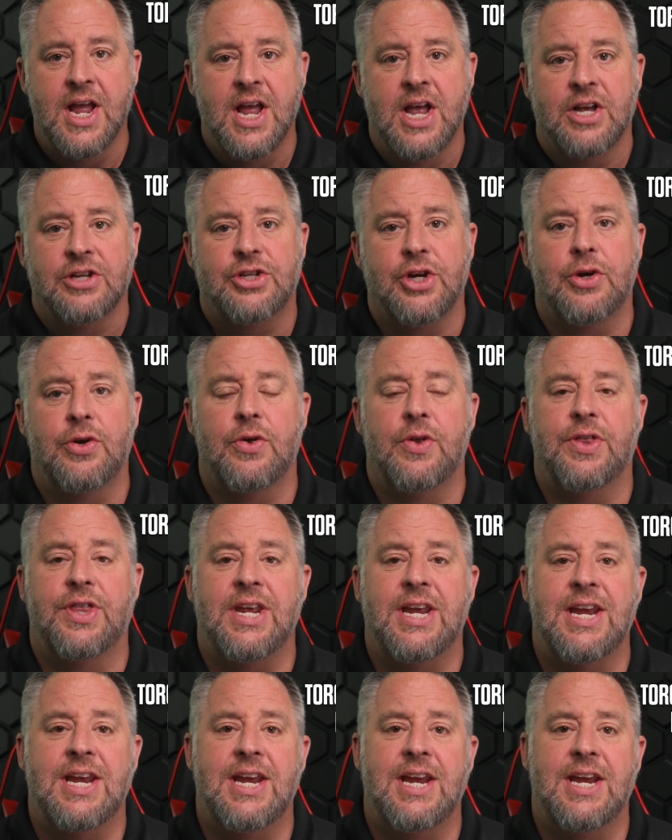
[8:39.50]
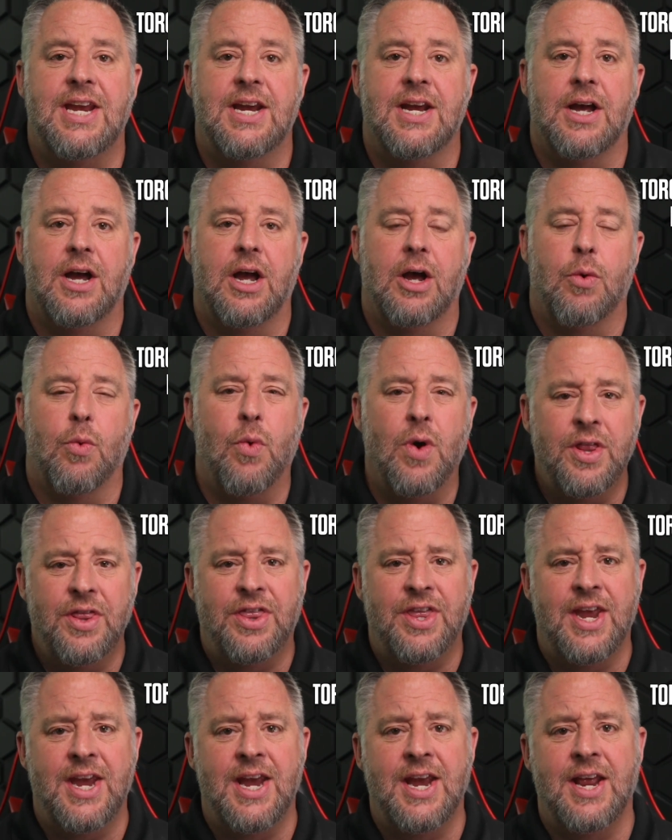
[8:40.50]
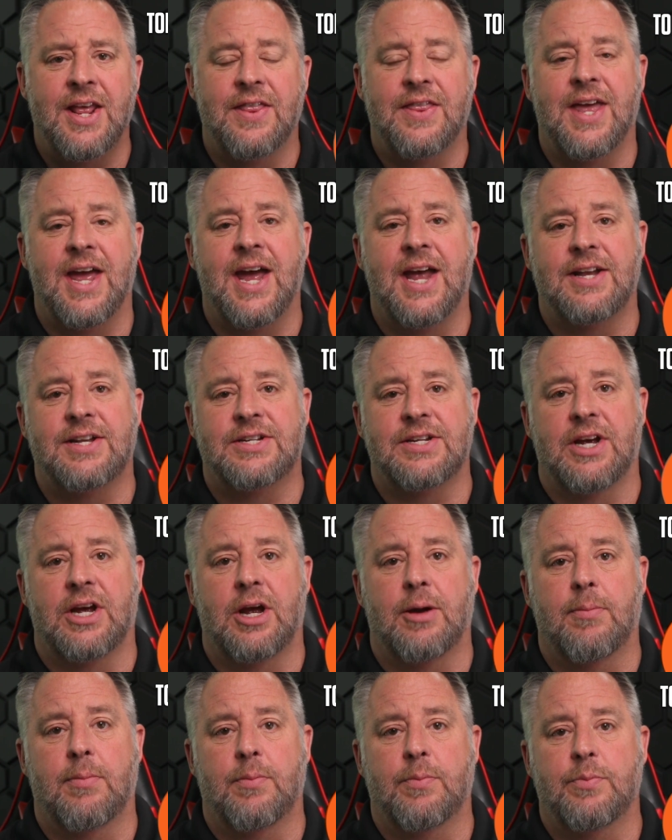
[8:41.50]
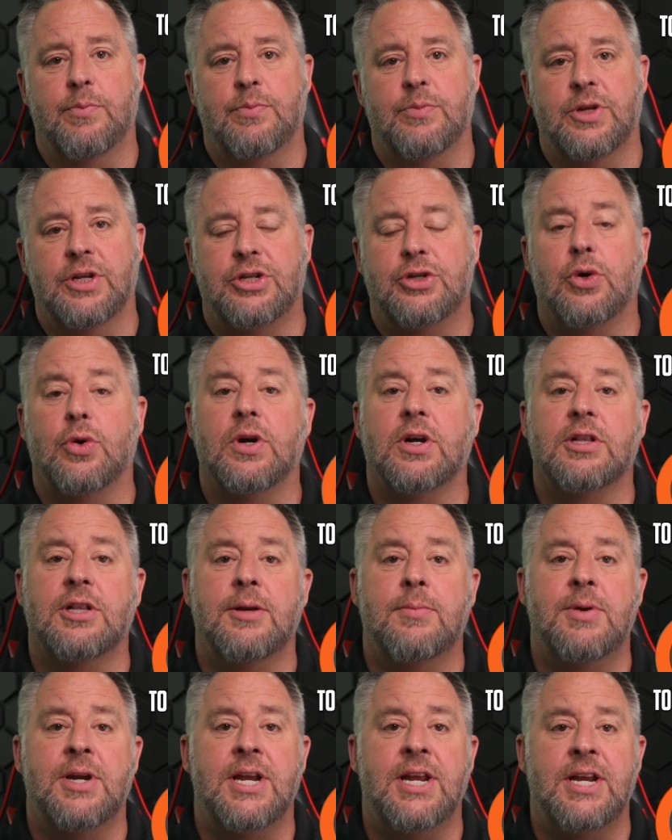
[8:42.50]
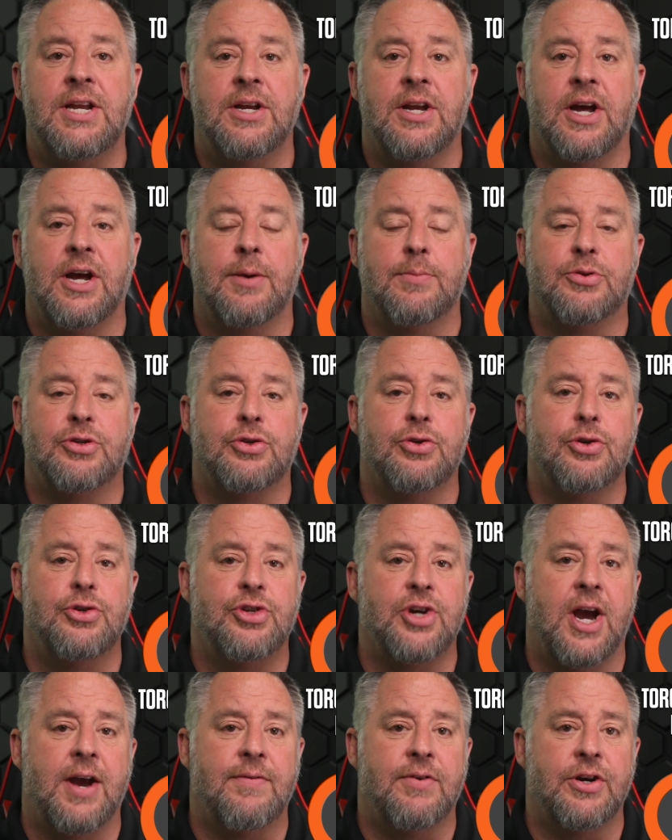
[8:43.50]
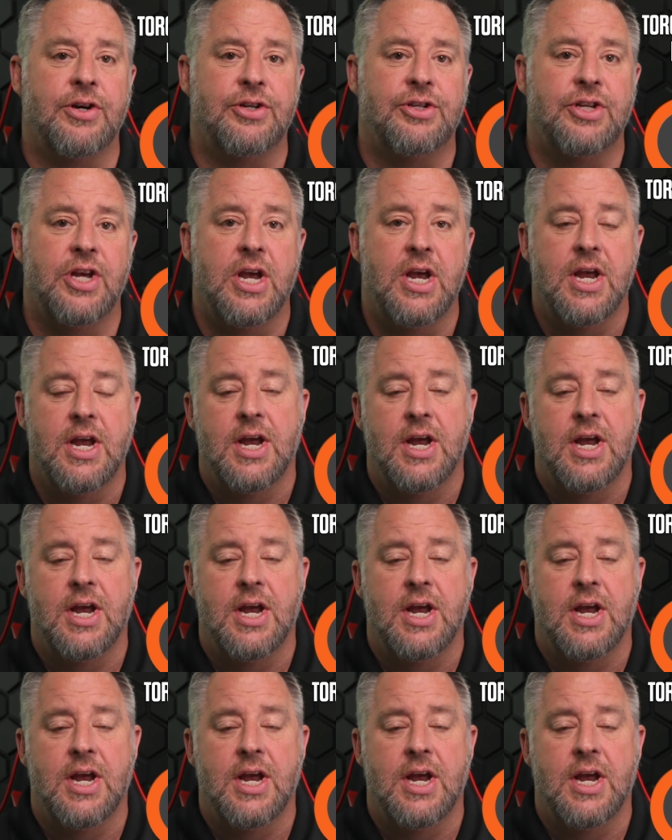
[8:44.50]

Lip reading: So the one thing that the torque limiting screwdrivers